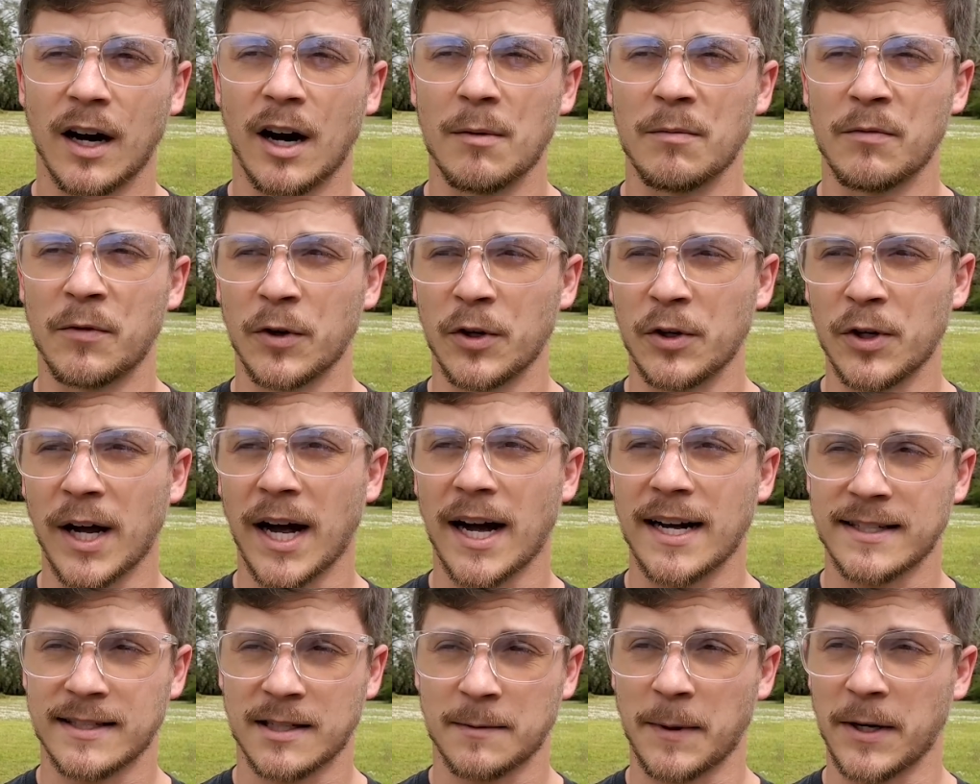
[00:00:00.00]
For you
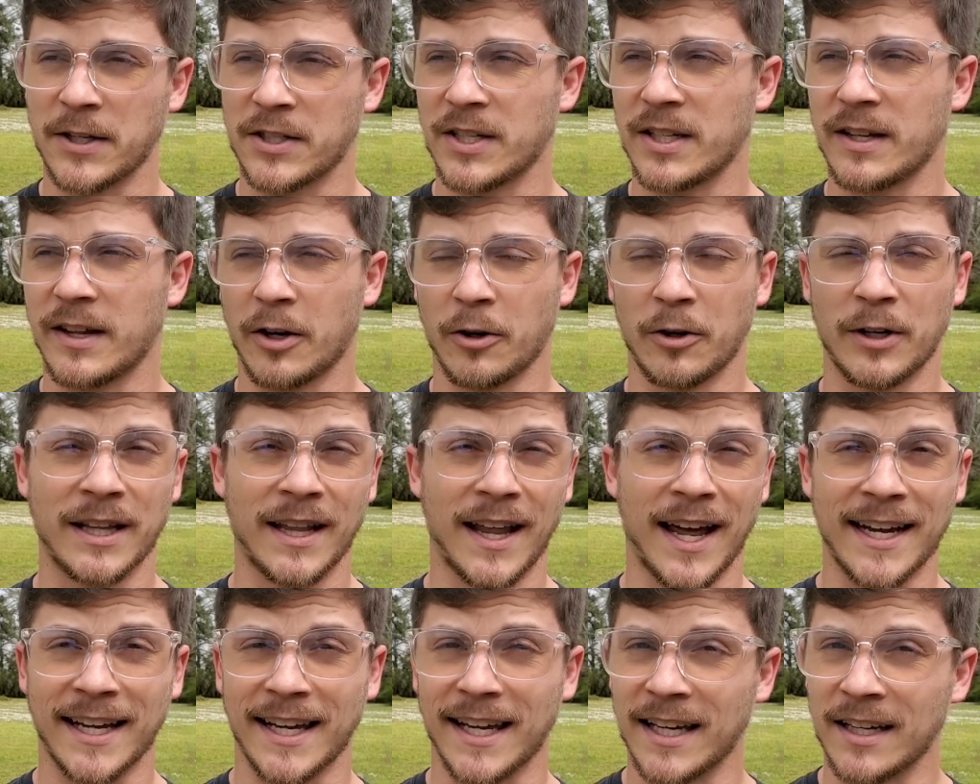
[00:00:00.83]
guys, especially that are in
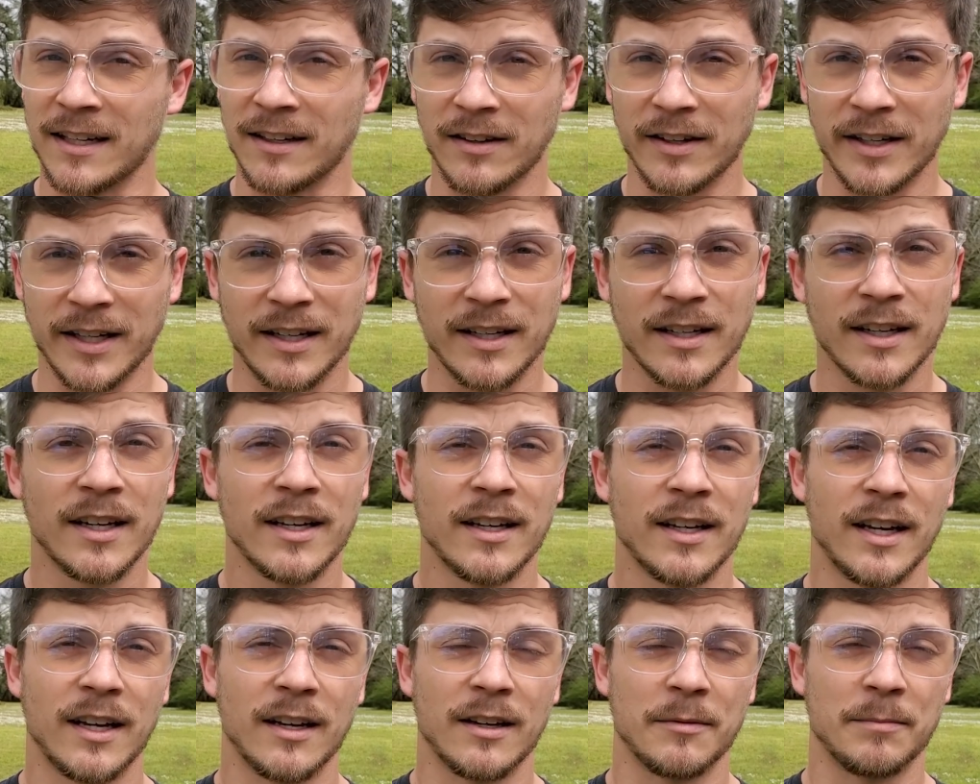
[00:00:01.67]
like Italy,
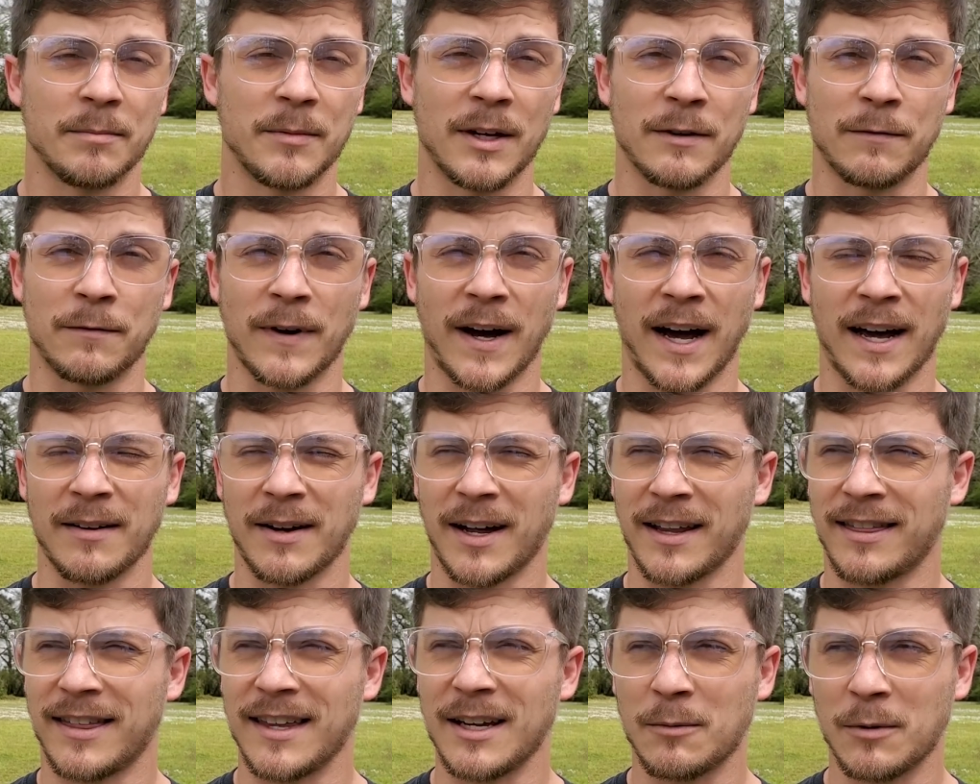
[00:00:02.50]
I
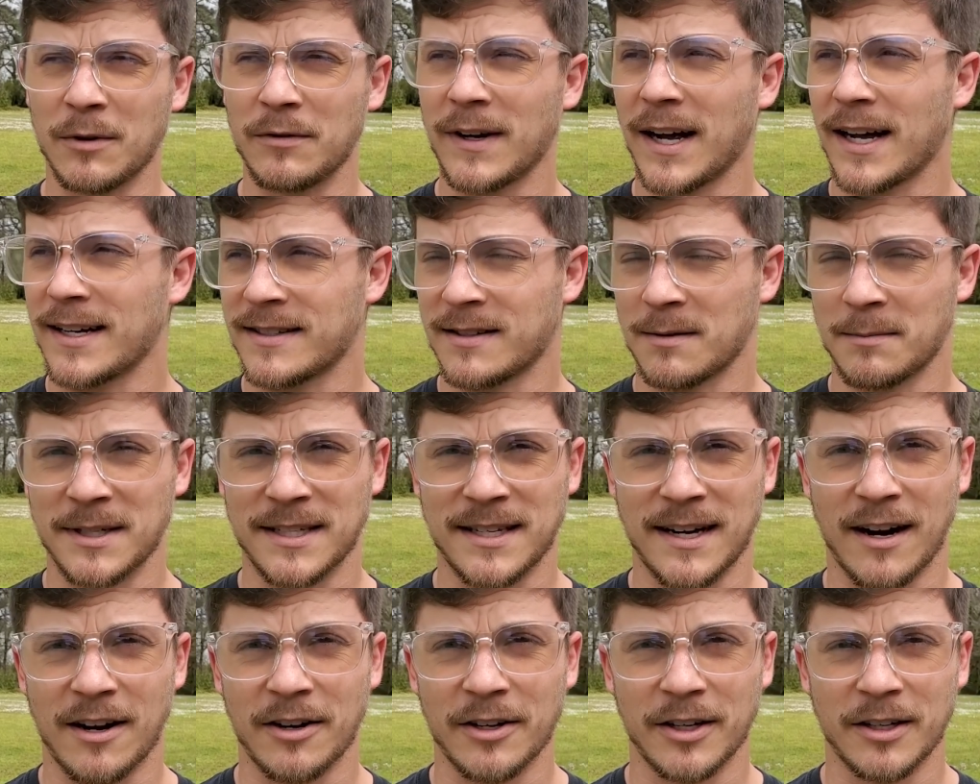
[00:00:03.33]
think we've got some
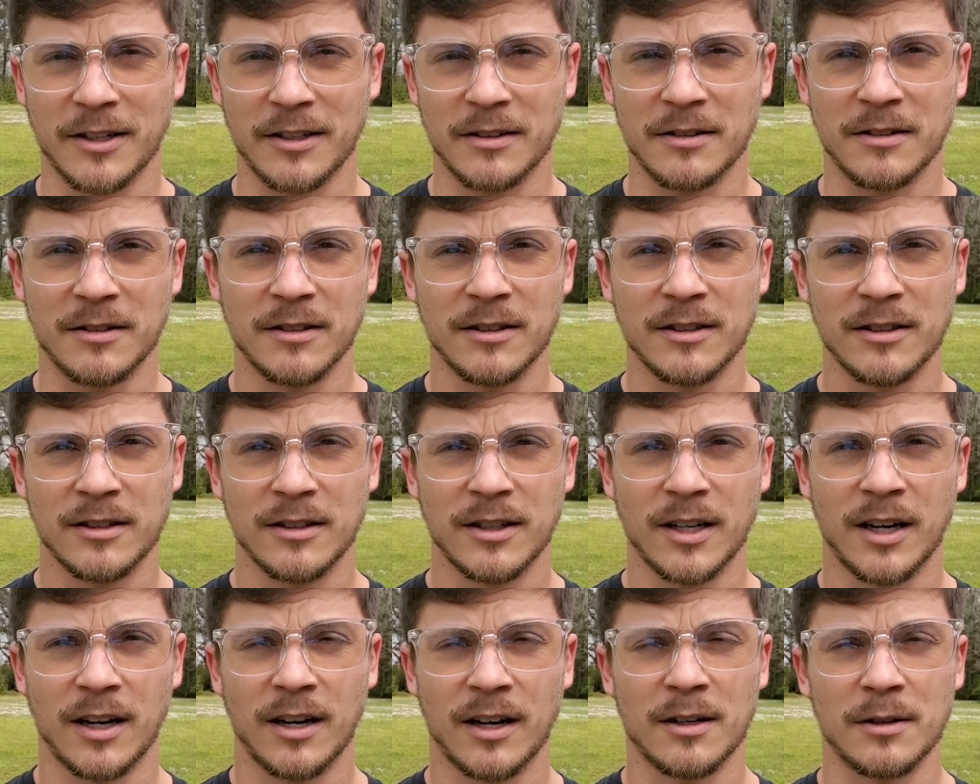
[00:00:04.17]
Italian
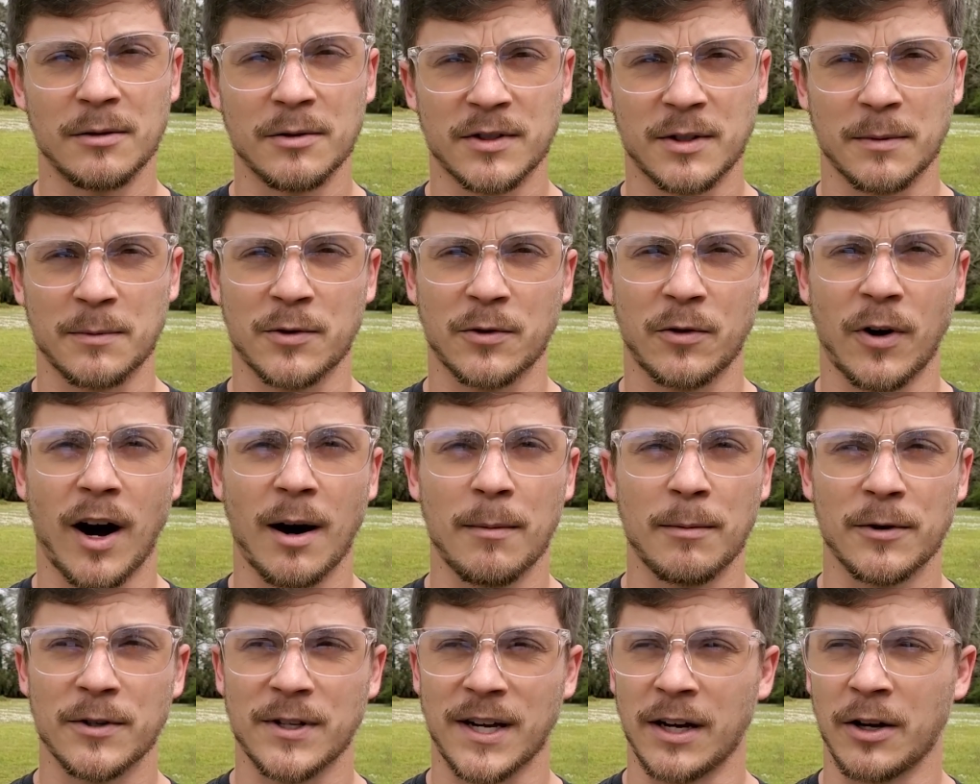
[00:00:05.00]

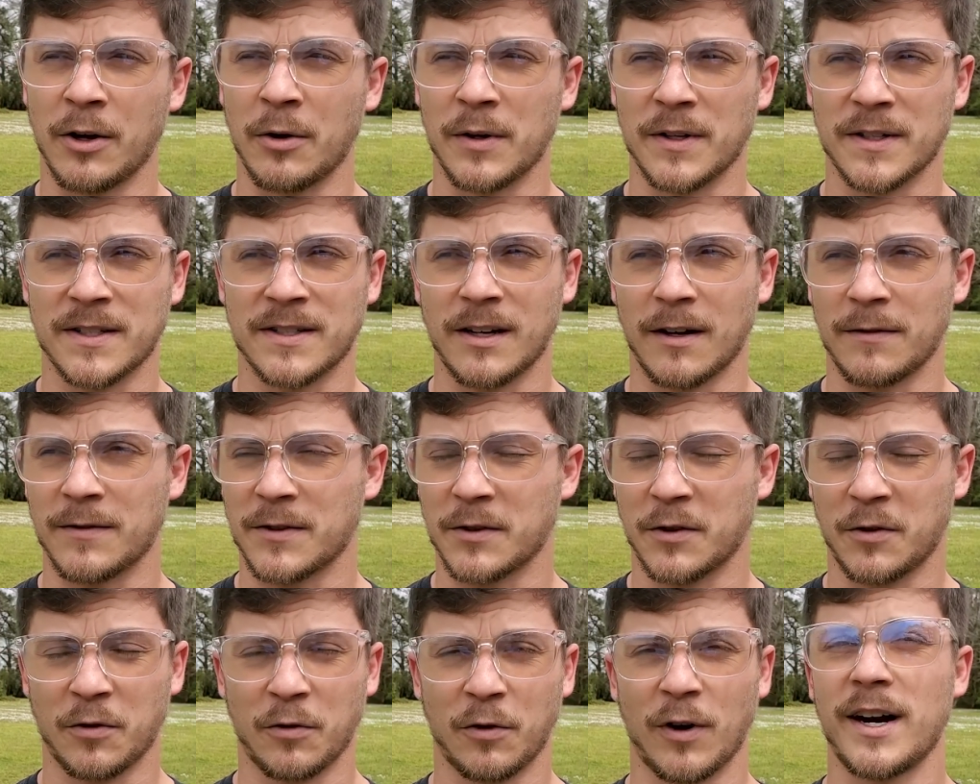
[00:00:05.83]
subscribers. I know that stuff's
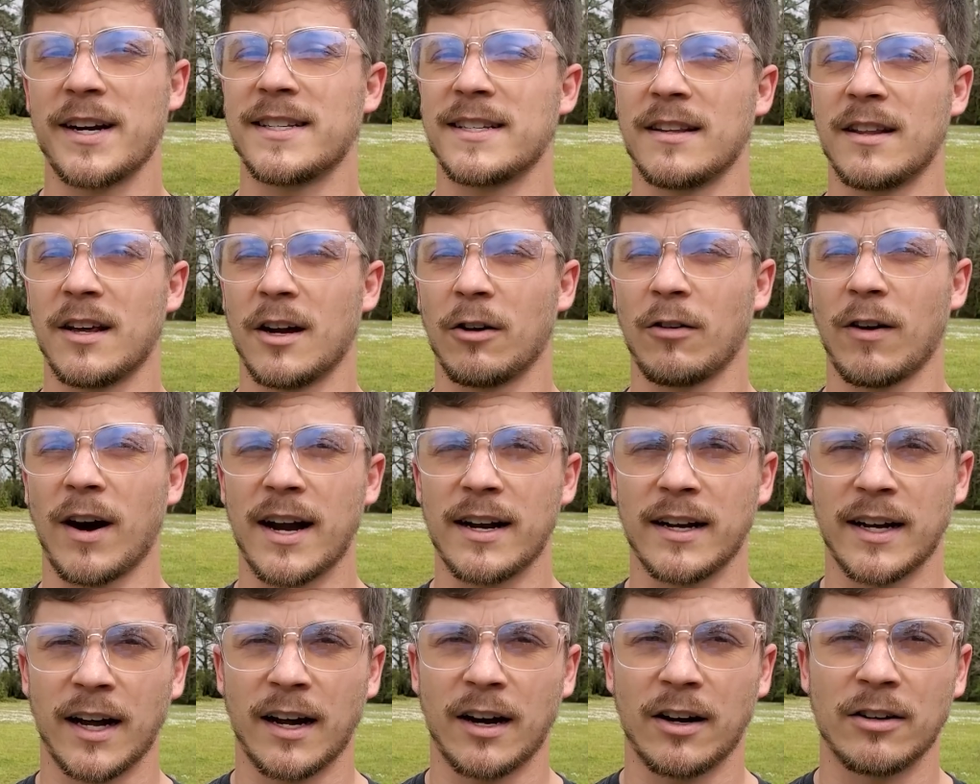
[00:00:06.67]
crazy there
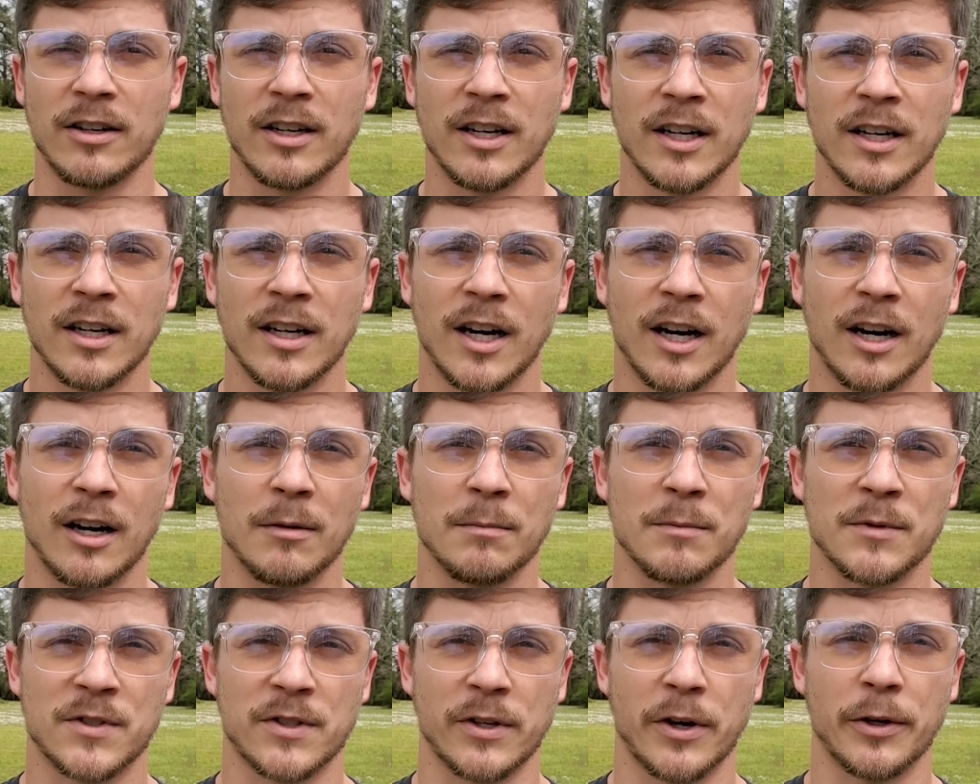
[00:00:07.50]
right now.
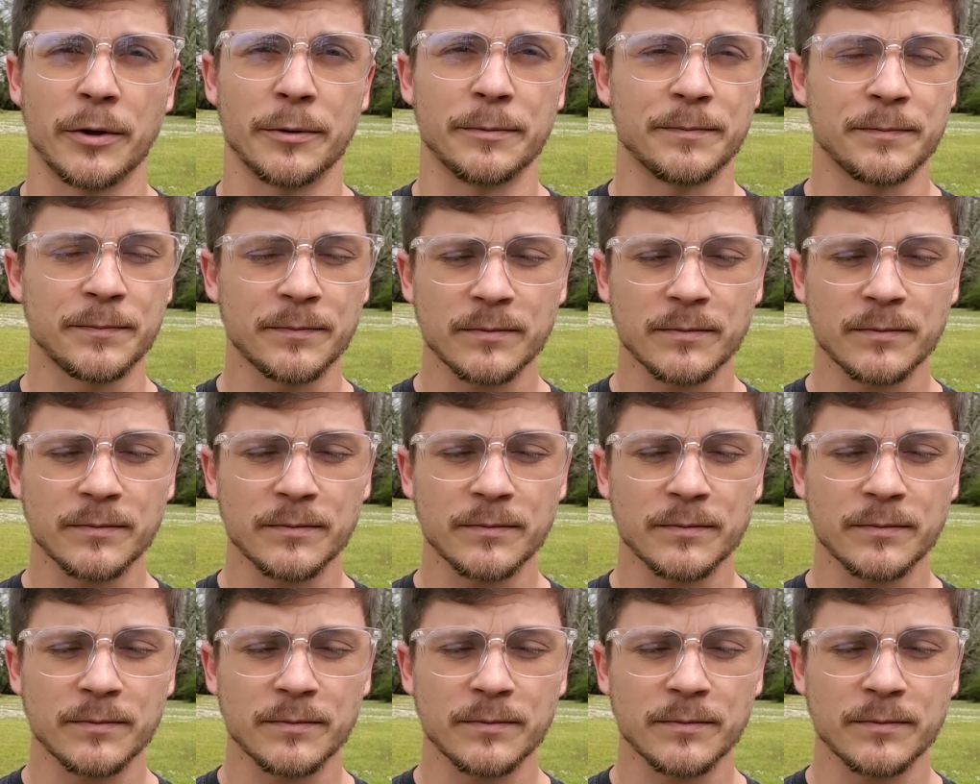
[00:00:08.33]
So